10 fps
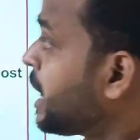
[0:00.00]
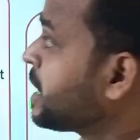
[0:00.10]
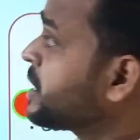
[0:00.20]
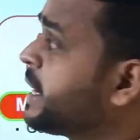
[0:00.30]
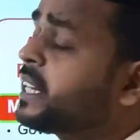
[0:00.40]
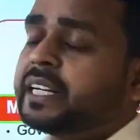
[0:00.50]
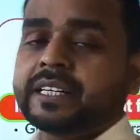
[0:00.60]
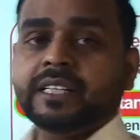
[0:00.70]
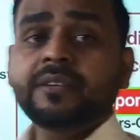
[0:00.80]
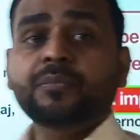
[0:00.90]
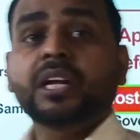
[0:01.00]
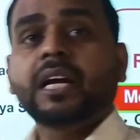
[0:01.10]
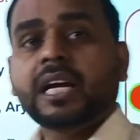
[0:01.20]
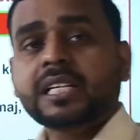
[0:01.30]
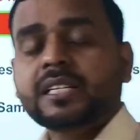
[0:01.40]
under red category,
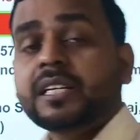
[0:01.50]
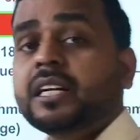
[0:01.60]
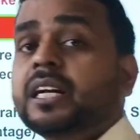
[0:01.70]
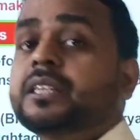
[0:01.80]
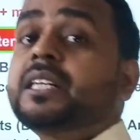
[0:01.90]
as I said,